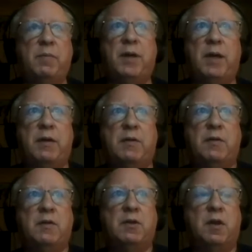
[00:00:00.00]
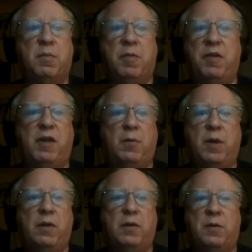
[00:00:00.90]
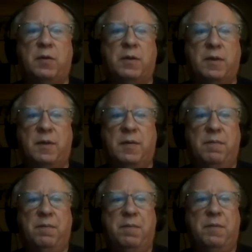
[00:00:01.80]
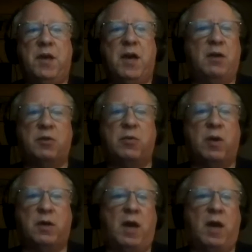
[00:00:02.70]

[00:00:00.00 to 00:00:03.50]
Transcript: Impact isn't some theoretical construct.